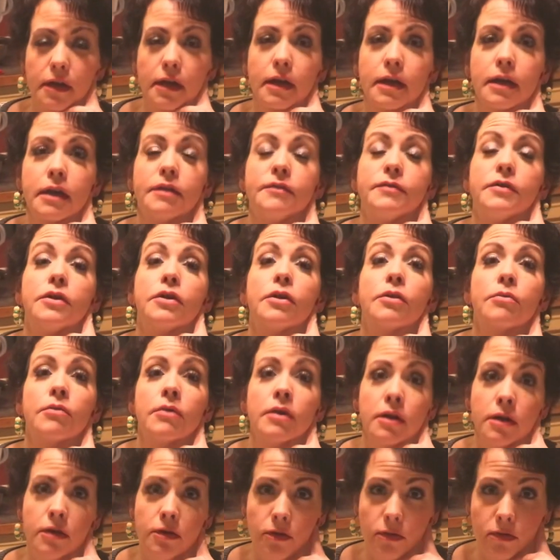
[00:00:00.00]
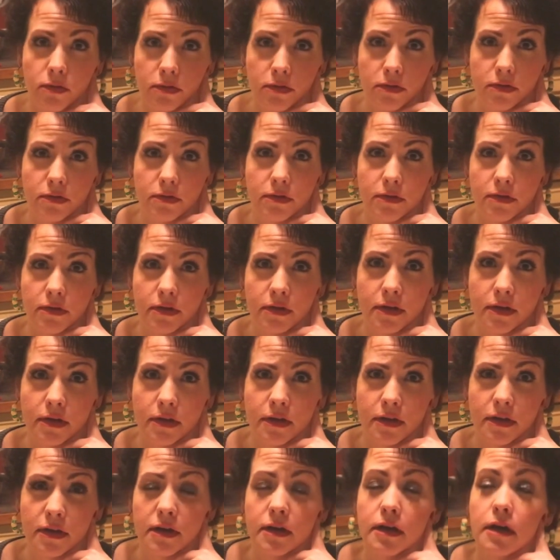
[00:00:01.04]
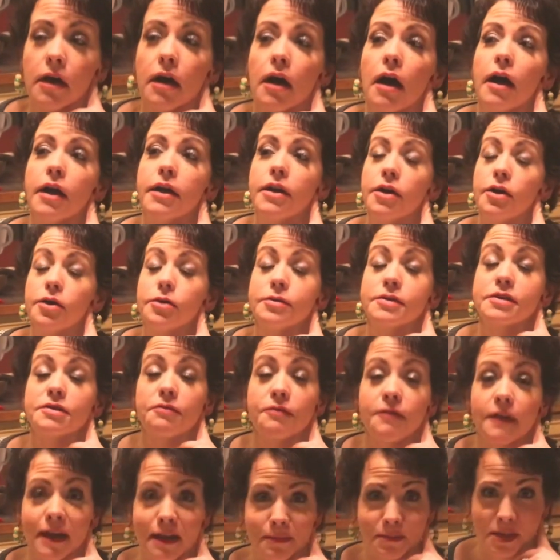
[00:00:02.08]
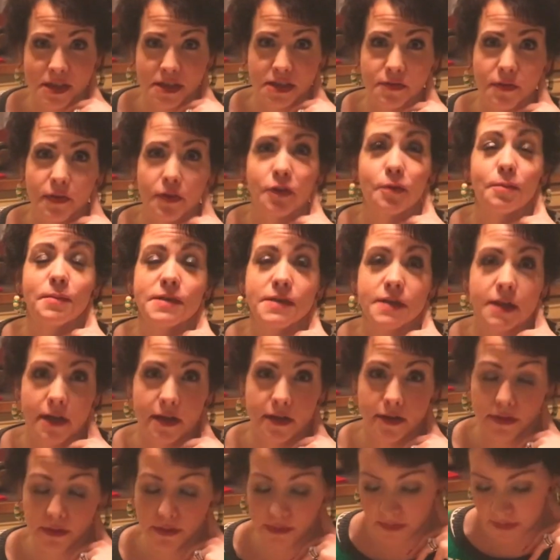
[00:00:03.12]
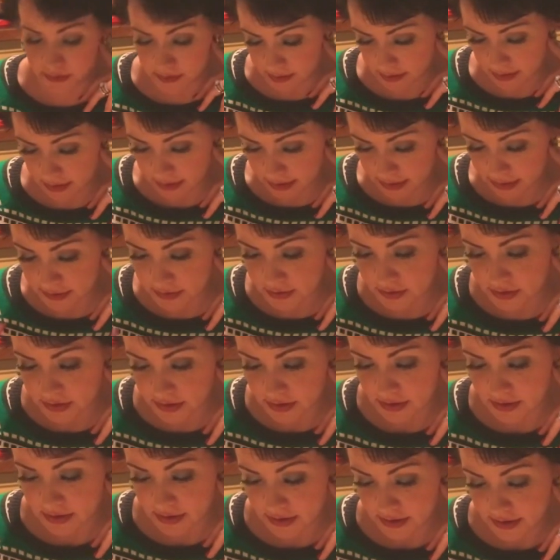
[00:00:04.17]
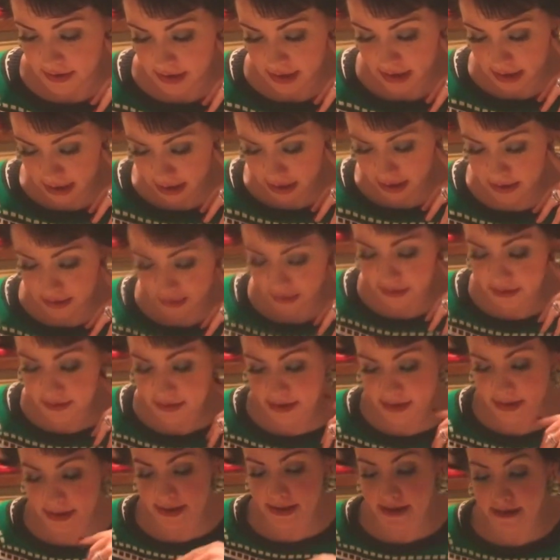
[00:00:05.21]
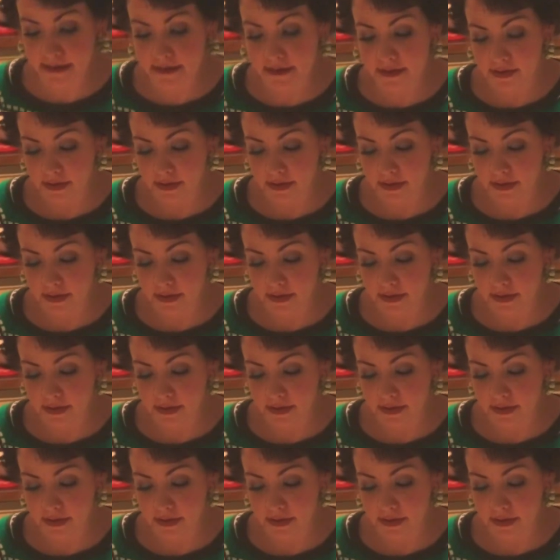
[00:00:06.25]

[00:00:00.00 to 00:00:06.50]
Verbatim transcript: And if you don't know, Idaho is famous for their potatoes. And eating this,